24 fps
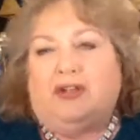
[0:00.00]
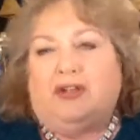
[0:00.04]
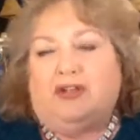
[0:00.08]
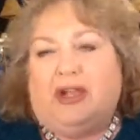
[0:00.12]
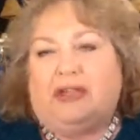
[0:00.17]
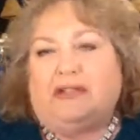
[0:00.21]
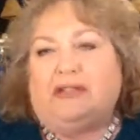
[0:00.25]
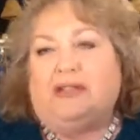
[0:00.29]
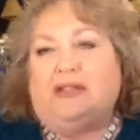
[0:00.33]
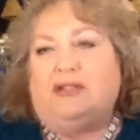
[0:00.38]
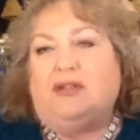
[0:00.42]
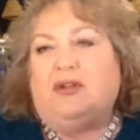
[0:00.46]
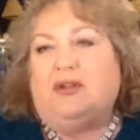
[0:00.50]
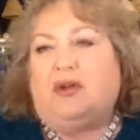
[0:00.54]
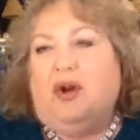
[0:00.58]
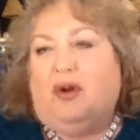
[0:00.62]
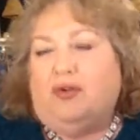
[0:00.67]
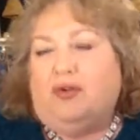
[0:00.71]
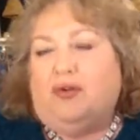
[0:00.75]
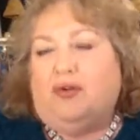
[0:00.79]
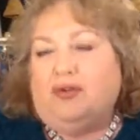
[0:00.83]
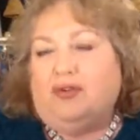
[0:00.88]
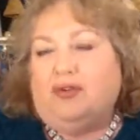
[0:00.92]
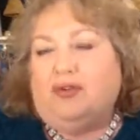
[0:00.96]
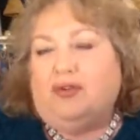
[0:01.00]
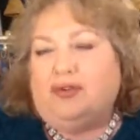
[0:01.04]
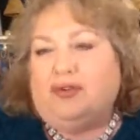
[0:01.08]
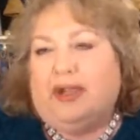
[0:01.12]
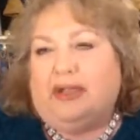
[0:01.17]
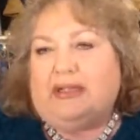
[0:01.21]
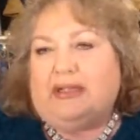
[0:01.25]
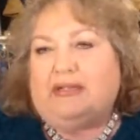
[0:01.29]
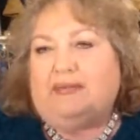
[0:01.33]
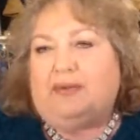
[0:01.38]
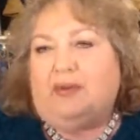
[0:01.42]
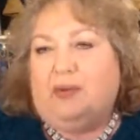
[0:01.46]
attracting new
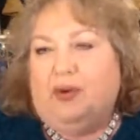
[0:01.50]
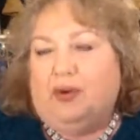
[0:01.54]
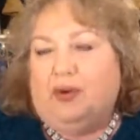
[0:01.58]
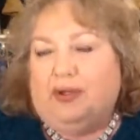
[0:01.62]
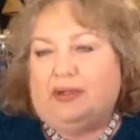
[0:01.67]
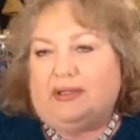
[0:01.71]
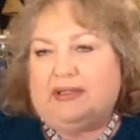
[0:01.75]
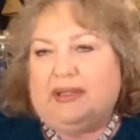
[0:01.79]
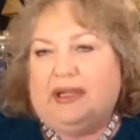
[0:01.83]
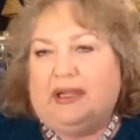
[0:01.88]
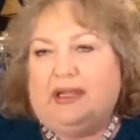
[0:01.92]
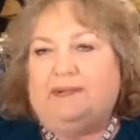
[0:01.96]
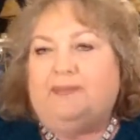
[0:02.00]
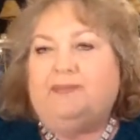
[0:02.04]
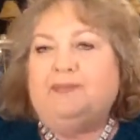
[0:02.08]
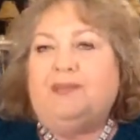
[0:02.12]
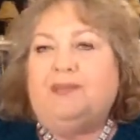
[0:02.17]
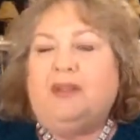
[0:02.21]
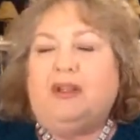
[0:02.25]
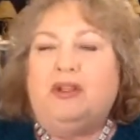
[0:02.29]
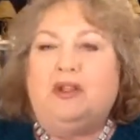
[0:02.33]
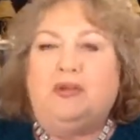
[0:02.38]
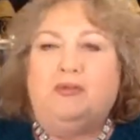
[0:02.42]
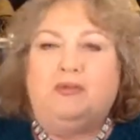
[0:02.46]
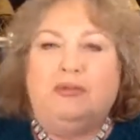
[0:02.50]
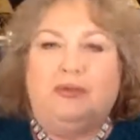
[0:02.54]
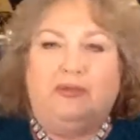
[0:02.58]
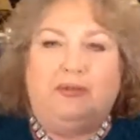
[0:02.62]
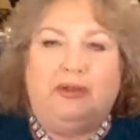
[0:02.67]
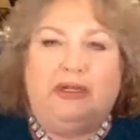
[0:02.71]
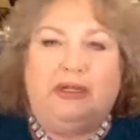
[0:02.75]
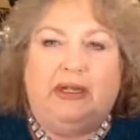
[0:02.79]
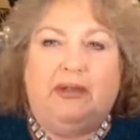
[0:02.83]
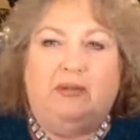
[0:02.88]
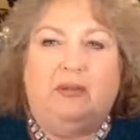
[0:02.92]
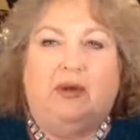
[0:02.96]
contracts for work, say, you
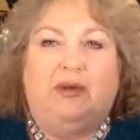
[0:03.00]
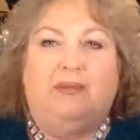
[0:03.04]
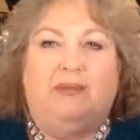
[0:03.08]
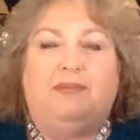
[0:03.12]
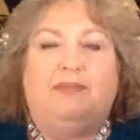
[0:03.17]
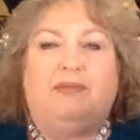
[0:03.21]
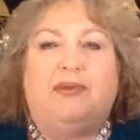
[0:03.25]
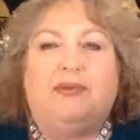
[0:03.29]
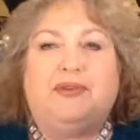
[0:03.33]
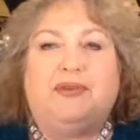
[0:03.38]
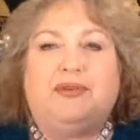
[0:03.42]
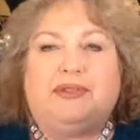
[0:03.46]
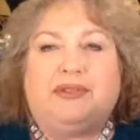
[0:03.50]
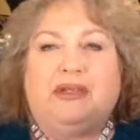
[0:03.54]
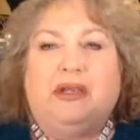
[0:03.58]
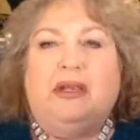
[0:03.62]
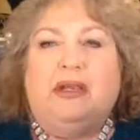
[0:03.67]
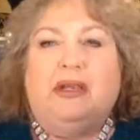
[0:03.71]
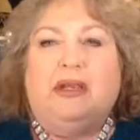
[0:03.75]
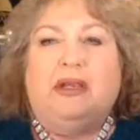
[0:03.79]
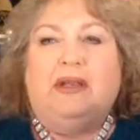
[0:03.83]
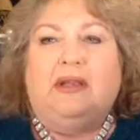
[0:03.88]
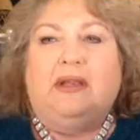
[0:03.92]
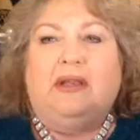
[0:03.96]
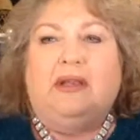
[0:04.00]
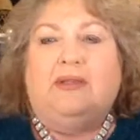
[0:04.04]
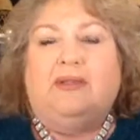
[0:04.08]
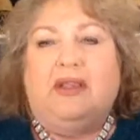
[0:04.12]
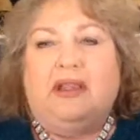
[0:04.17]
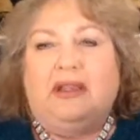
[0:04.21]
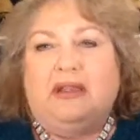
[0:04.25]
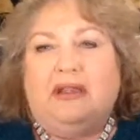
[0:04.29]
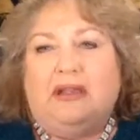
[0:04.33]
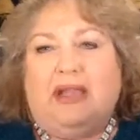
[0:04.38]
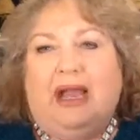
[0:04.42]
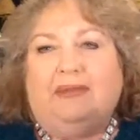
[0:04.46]
really want to boost the
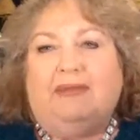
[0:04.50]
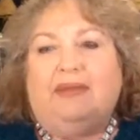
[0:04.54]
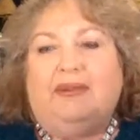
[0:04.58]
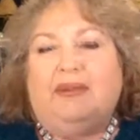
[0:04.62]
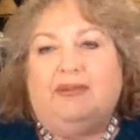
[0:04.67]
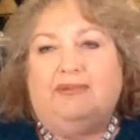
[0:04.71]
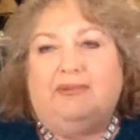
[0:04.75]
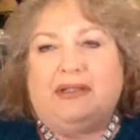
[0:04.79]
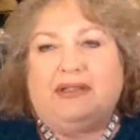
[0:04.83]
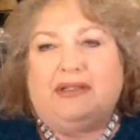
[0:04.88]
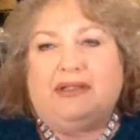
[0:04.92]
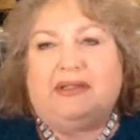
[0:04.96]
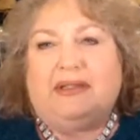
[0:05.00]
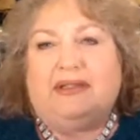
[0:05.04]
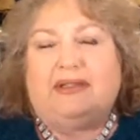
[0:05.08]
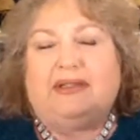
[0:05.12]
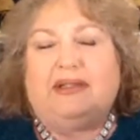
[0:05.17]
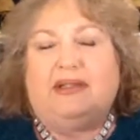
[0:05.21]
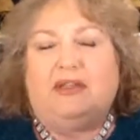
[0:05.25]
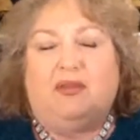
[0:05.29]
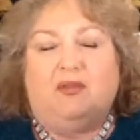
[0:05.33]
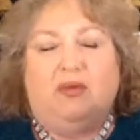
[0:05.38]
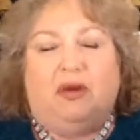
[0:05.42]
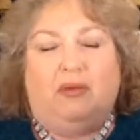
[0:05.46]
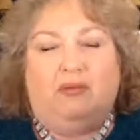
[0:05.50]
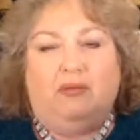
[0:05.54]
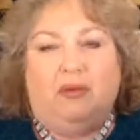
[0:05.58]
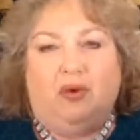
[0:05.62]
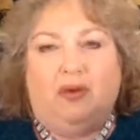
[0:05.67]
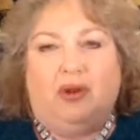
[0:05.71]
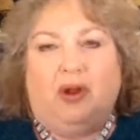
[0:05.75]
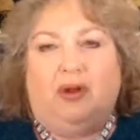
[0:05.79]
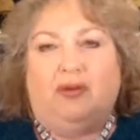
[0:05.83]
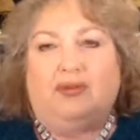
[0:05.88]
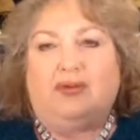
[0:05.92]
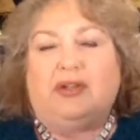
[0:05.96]
income of the business and you want
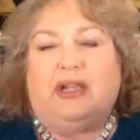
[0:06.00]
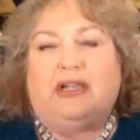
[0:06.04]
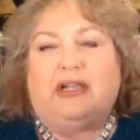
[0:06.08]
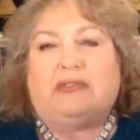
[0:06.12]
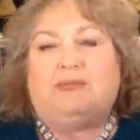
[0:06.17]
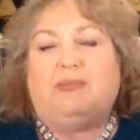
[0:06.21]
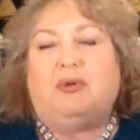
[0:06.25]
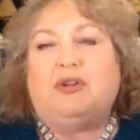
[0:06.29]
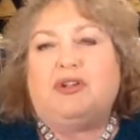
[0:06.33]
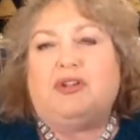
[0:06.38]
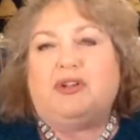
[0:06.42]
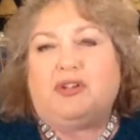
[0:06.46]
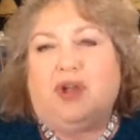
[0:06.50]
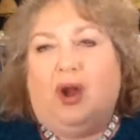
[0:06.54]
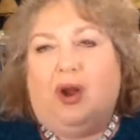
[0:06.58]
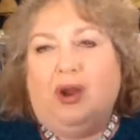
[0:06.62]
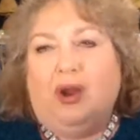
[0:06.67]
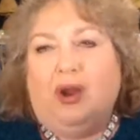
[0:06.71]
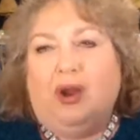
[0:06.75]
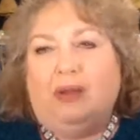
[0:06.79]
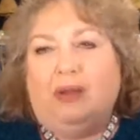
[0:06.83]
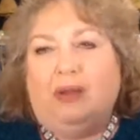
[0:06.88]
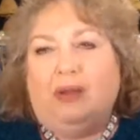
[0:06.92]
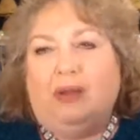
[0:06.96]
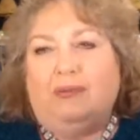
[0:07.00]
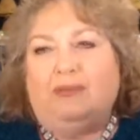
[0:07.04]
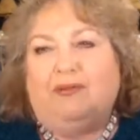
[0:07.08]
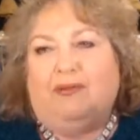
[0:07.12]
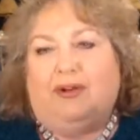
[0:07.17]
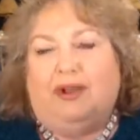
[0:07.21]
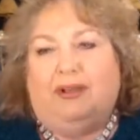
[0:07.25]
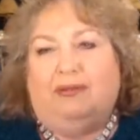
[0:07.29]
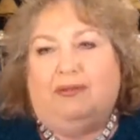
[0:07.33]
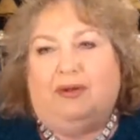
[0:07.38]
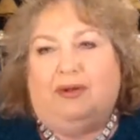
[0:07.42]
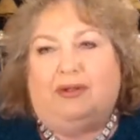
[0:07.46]
more contracts, put a time
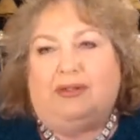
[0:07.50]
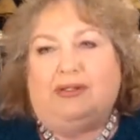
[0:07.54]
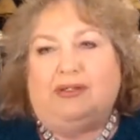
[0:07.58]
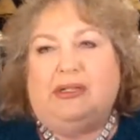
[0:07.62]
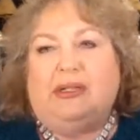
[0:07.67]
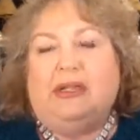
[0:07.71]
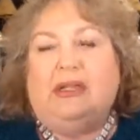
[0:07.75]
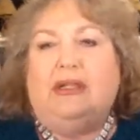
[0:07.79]
frame on it.